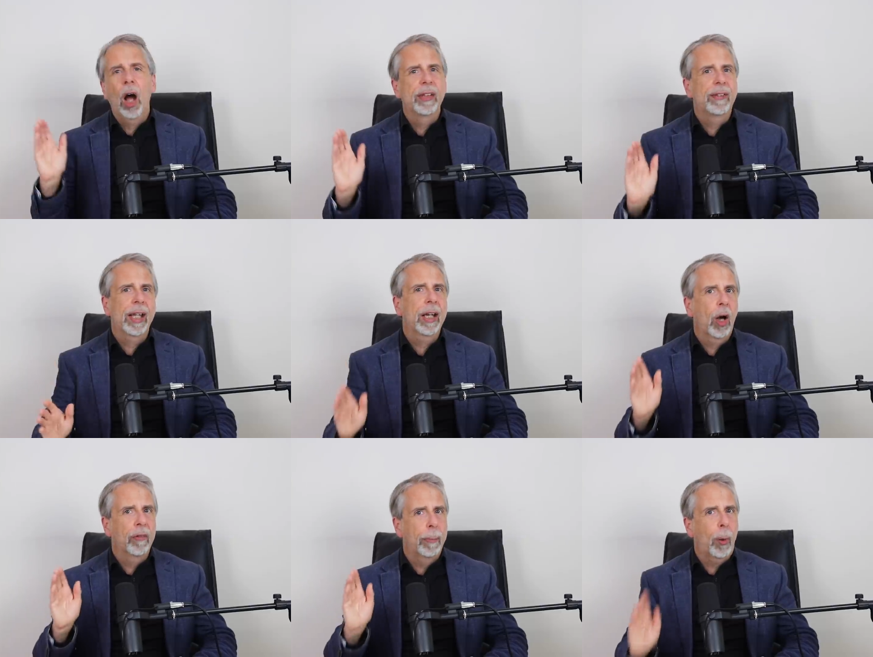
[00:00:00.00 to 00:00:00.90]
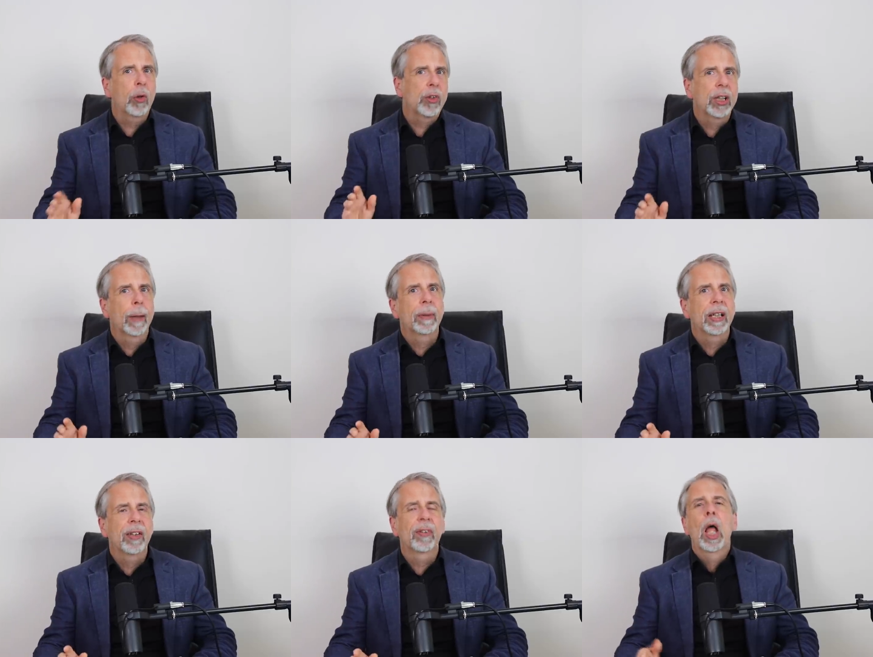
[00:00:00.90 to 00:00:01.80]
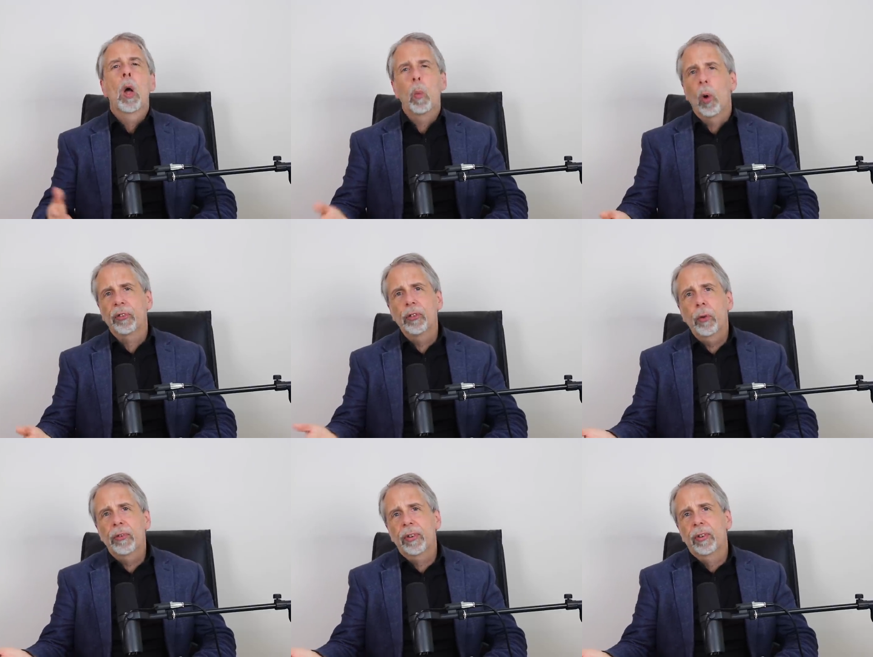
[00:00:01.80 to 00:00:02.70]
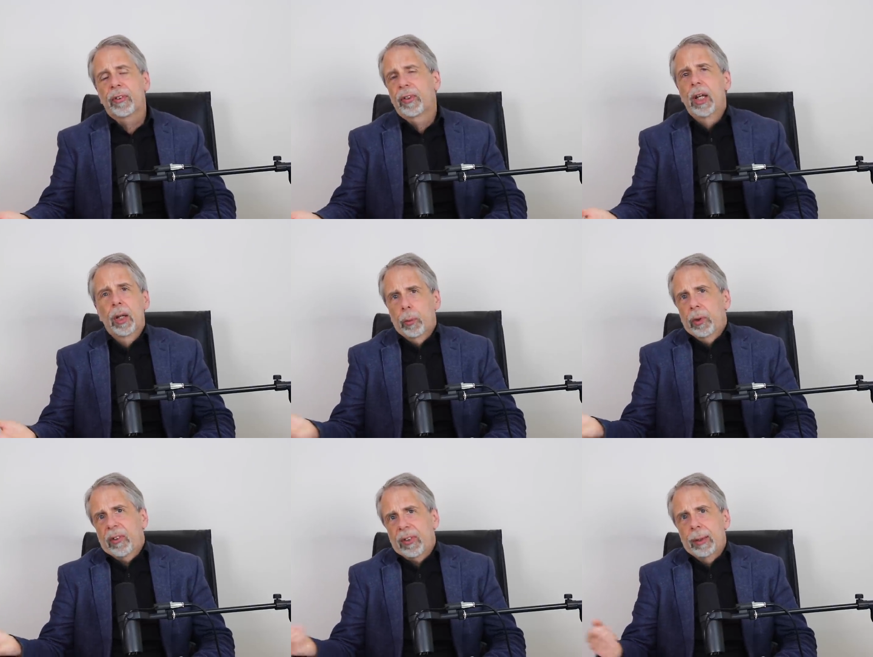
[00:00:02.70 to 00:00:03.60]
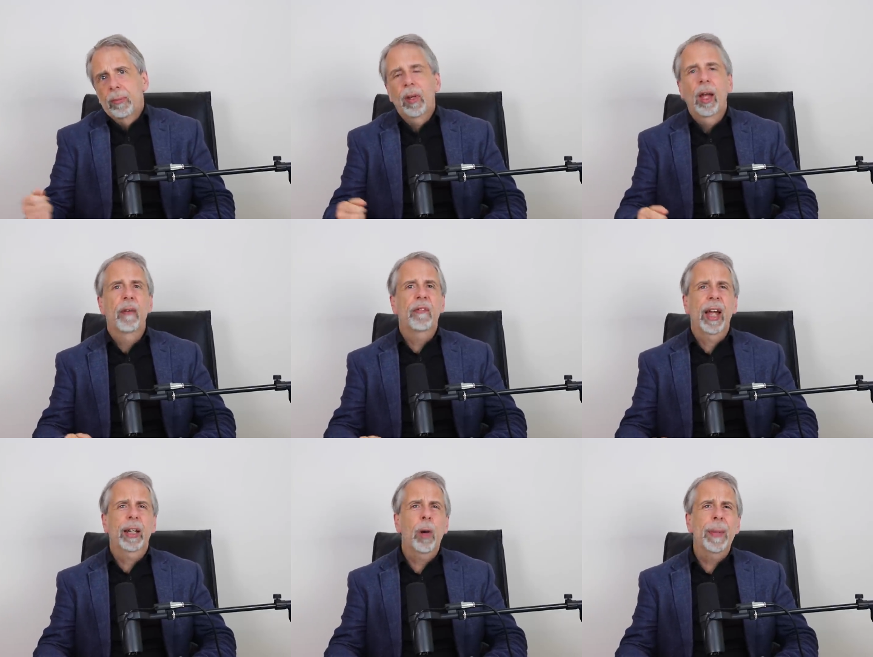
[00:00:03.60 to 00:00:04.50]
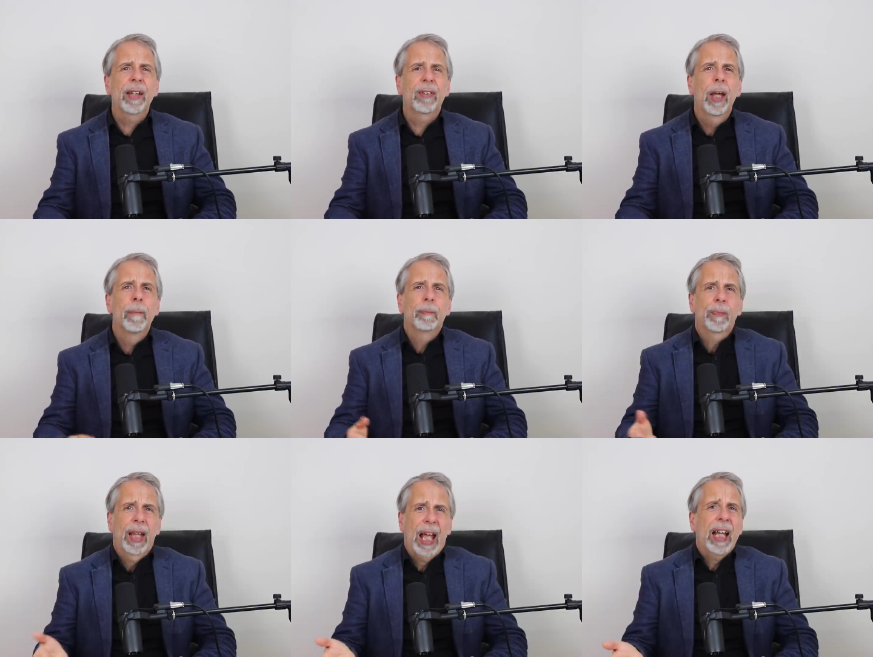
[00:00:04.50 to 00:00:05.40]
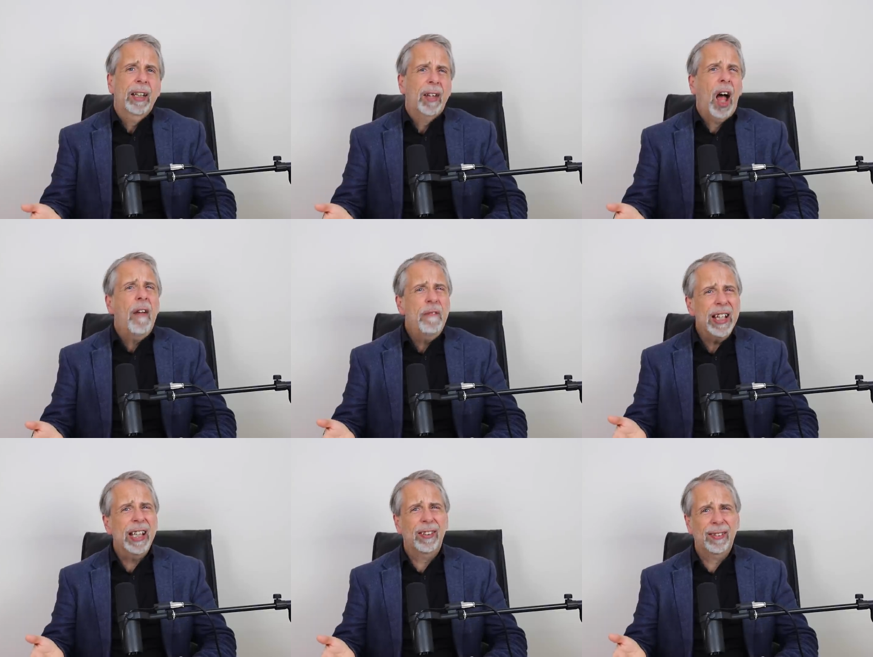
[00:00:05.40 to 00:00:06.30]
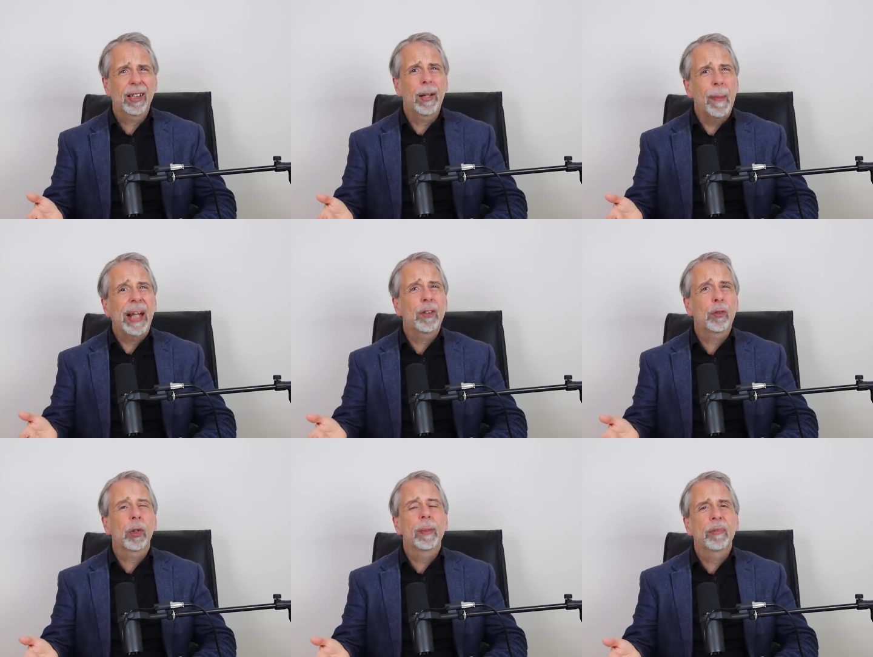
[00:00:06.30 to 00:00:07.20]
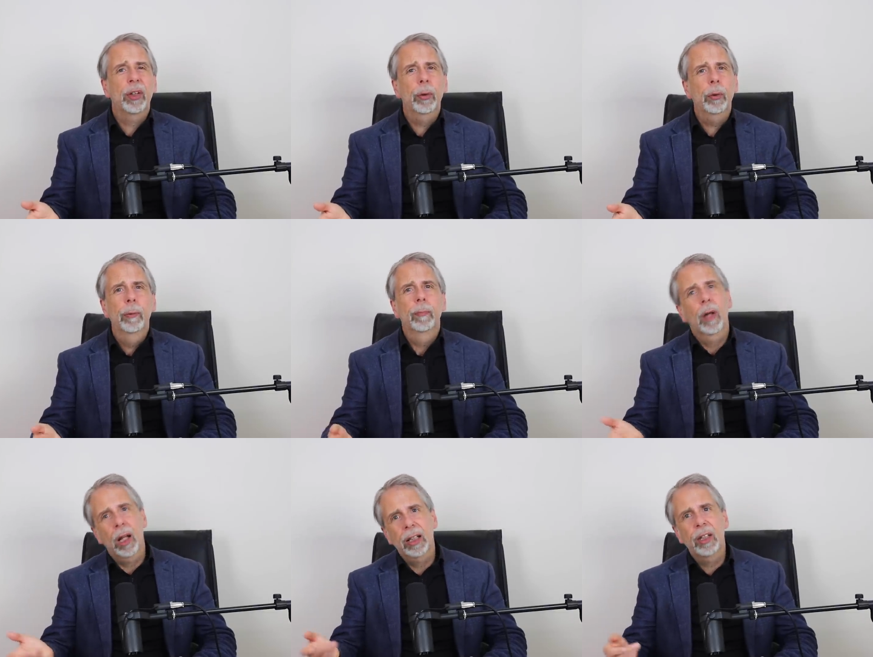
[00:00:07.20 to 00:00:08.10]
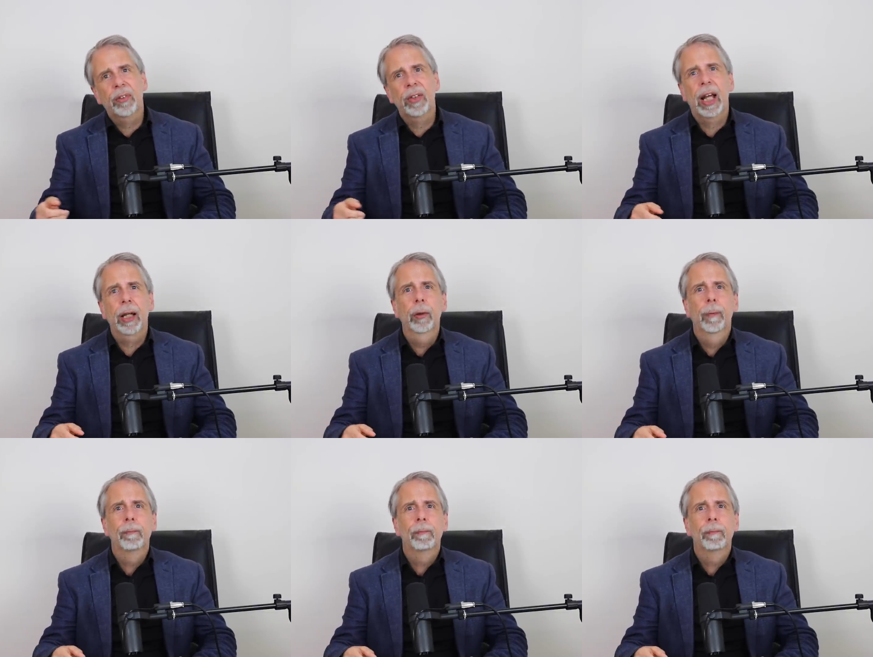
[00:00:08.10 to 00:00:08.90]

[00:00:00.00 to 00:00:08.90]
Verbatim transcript: idea of abolishing the police was nonsense, which seems fair comment, and I think it's still a mainstream view, at least for now.